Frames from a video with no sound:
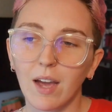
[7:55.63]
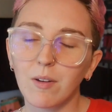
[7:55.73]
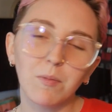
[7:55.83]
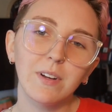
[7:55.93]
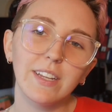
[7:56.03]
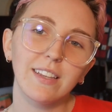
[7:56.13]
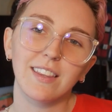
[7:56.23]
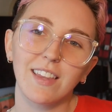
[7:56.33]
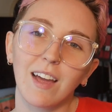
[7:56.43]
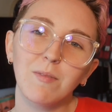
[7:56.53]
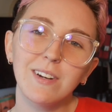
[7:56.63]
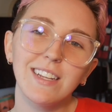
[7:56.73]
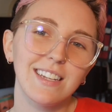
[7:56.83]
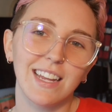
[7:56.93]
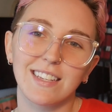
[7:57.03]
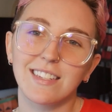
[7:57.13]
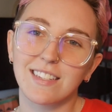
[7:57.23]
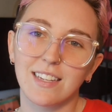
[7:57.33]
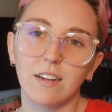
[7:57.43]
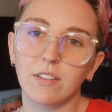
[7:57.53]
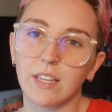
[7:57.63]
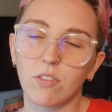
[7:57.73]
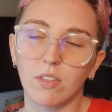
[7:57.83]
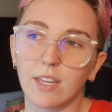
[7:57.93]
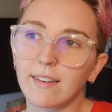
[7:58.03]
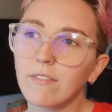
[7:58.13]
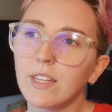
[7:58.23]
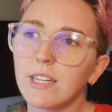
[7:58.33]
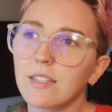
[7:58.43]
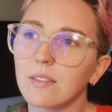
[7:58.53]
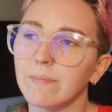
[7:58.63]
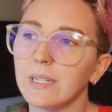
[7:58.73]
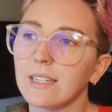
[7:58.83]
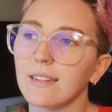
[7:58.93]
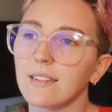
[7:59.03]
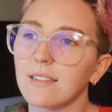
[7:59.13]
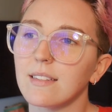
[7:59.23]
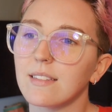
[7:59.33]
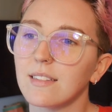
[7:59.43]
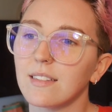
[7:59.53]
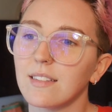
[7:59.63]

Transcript: I wouldn't necessarily think of this because